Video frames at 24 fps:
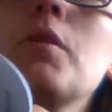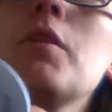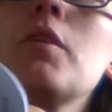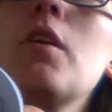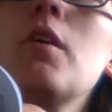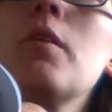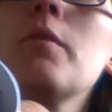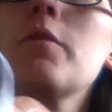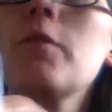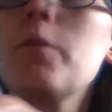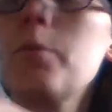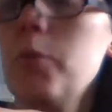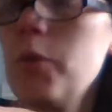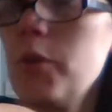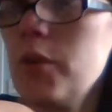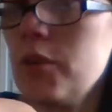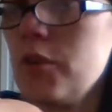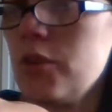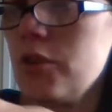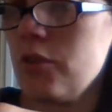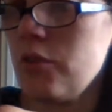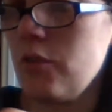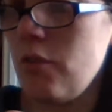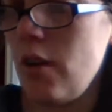and Hops
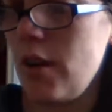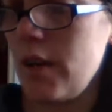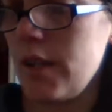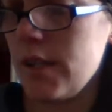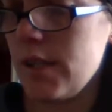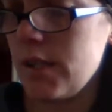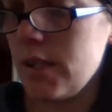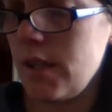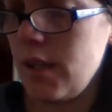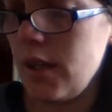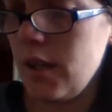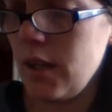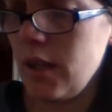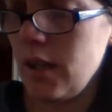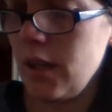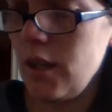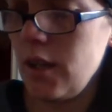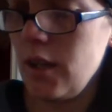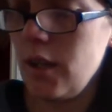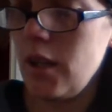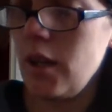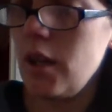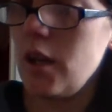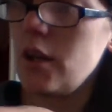moisturising.
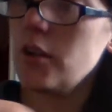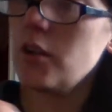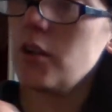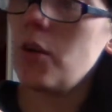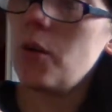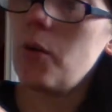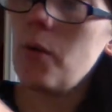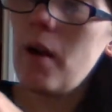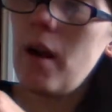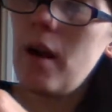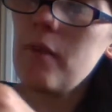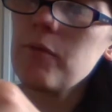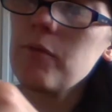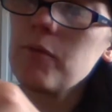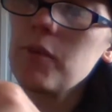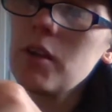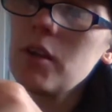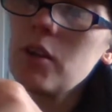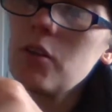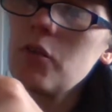You have the